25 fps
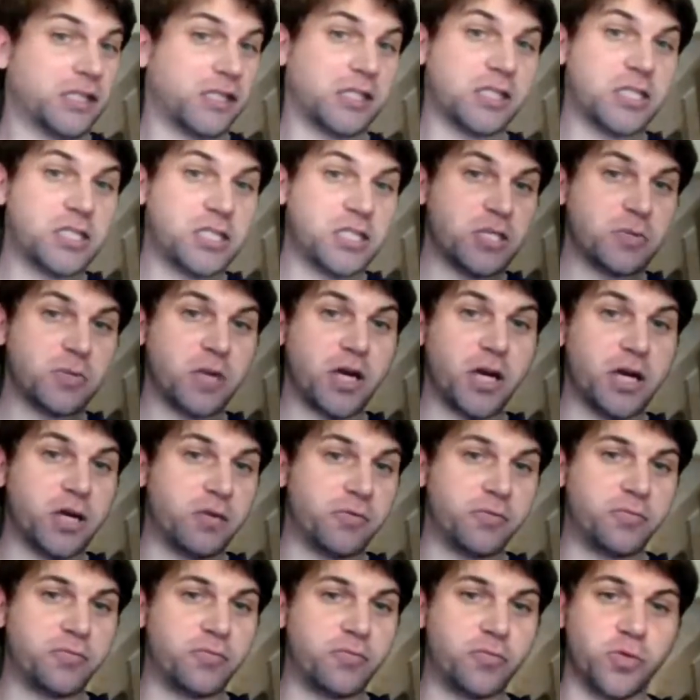some kind
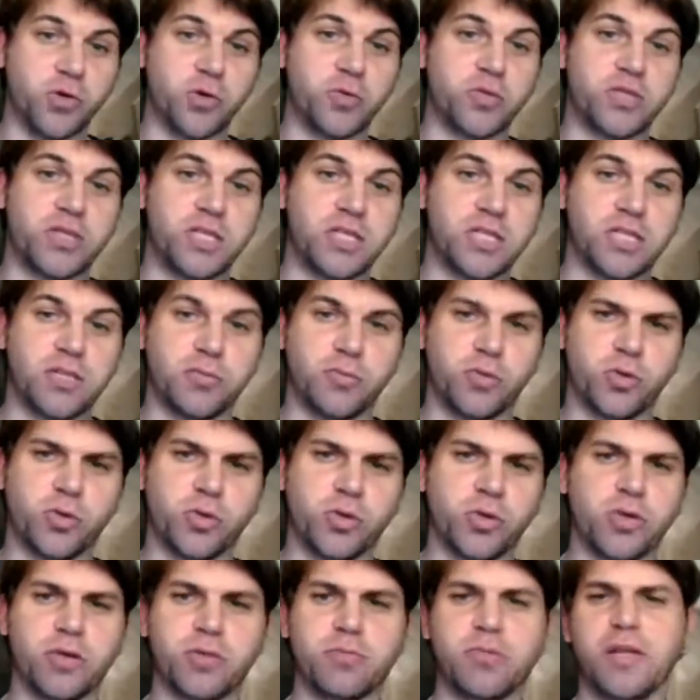of root system,
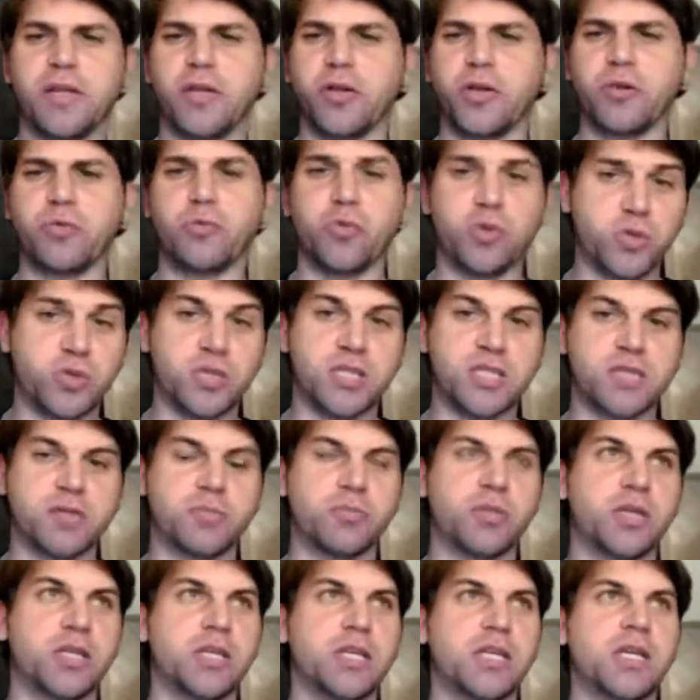or well, not root system,
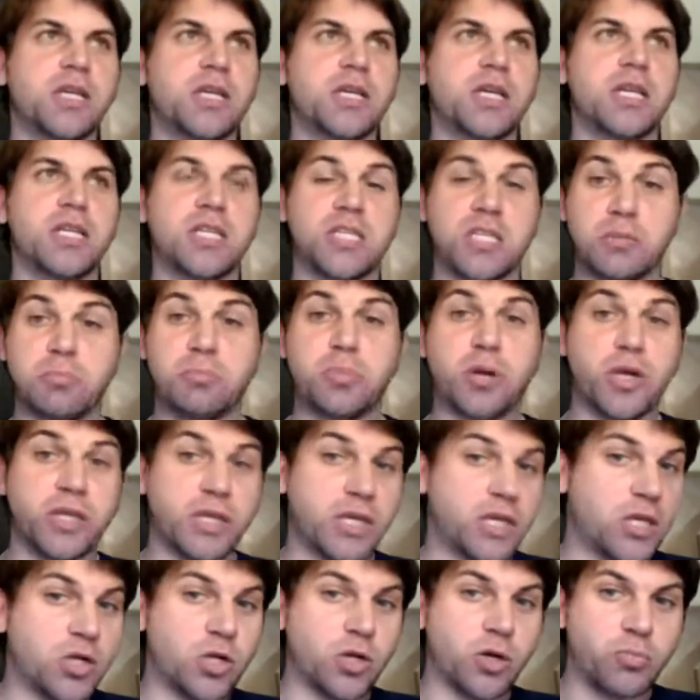but it's some
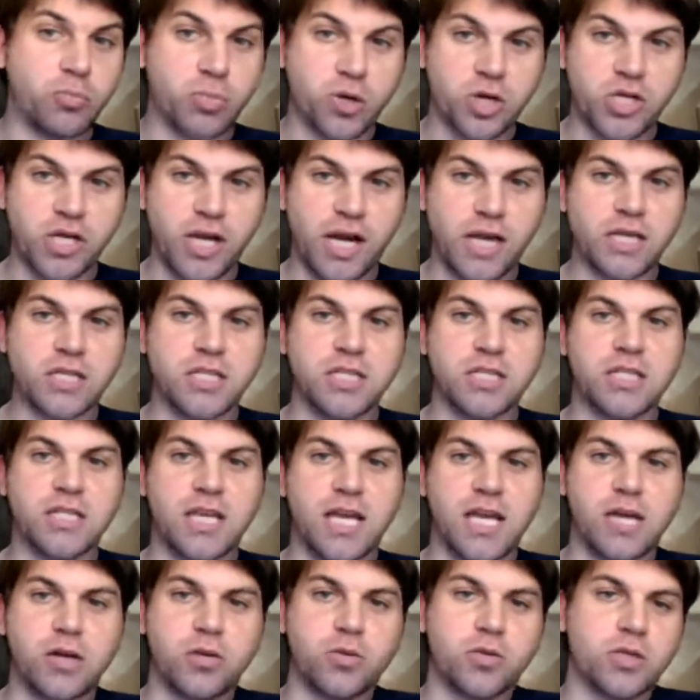polyhedron projected
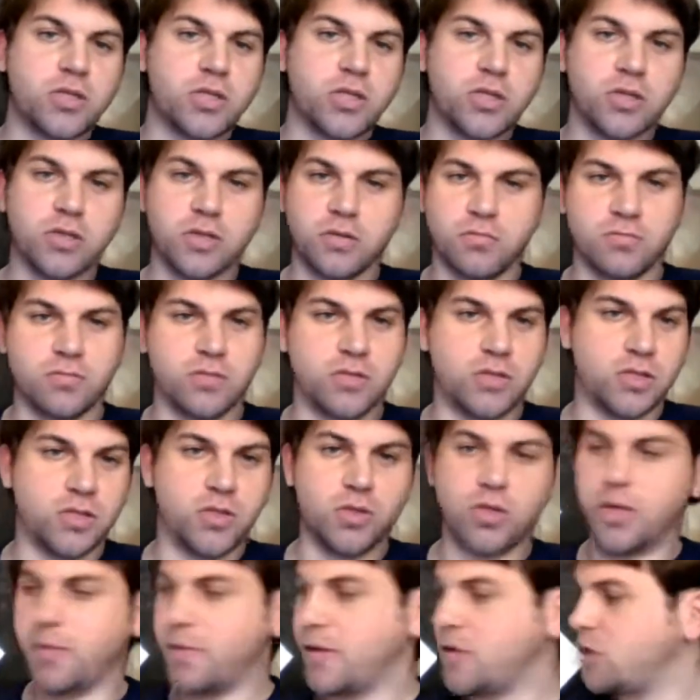down to
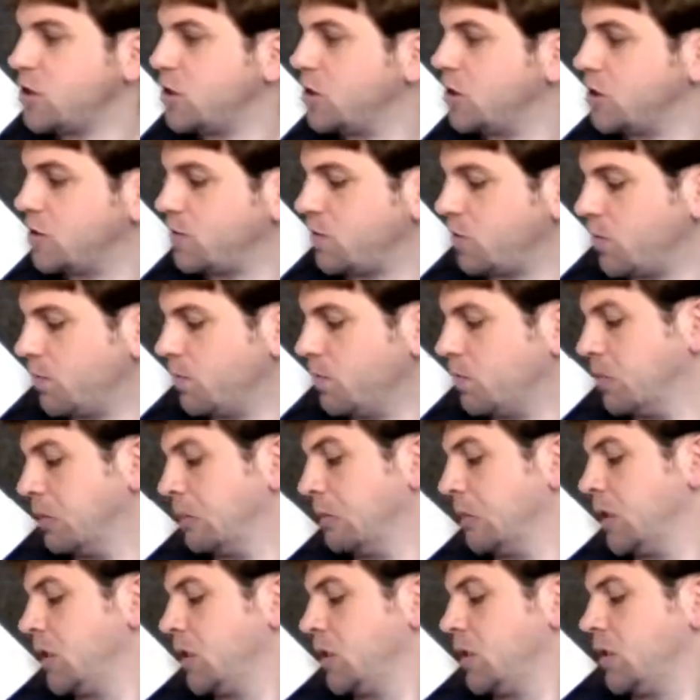two dimensions from
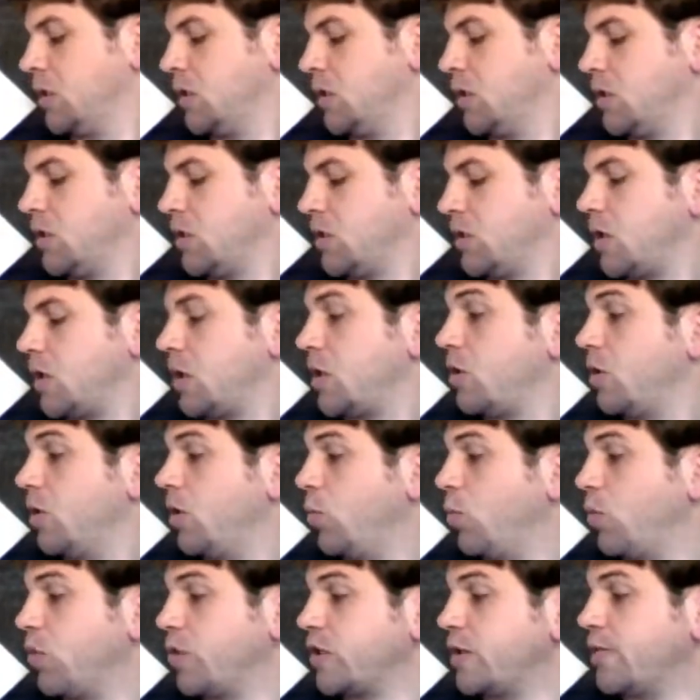I don't
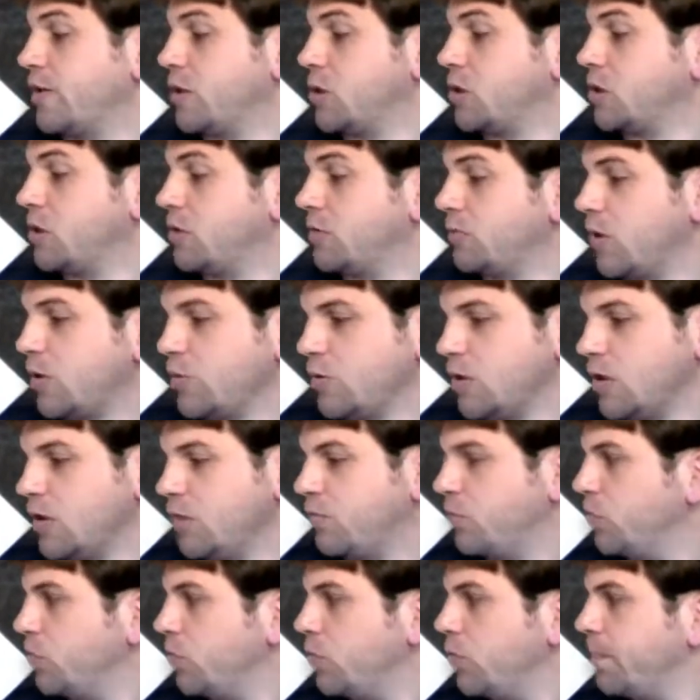know what dimension, maybe
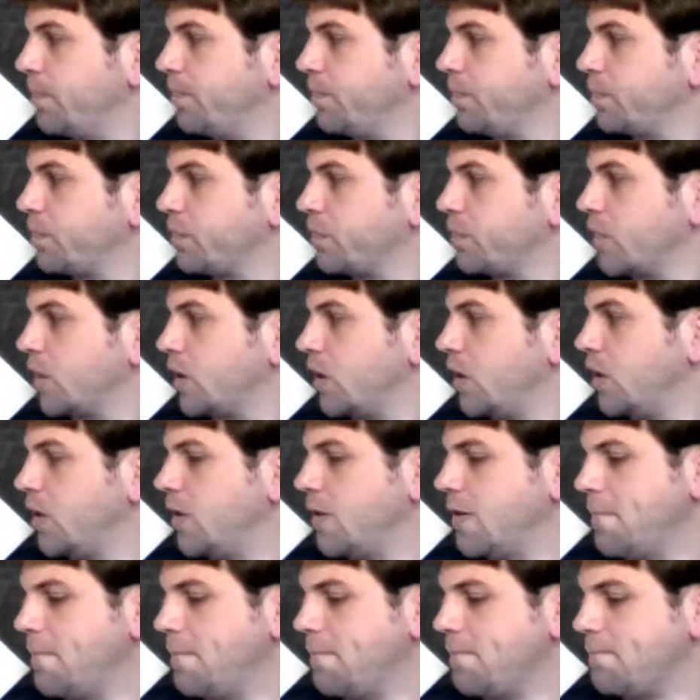four.
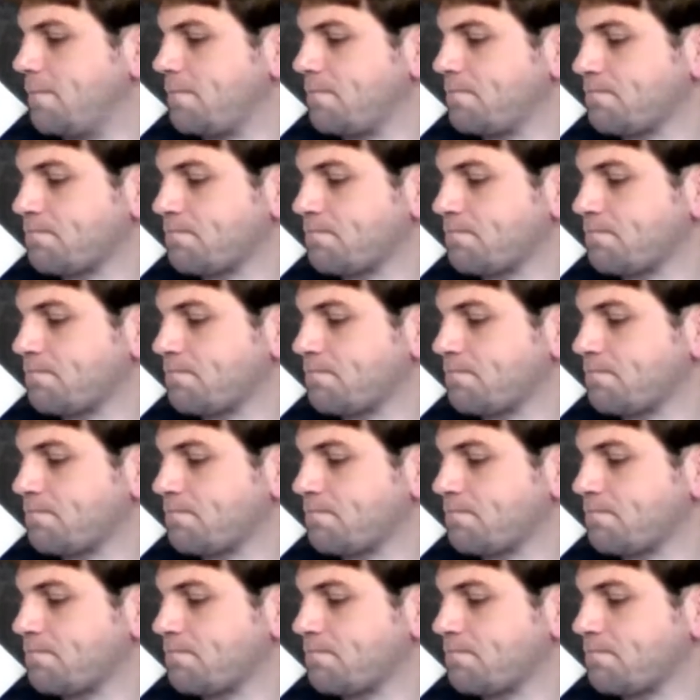Um,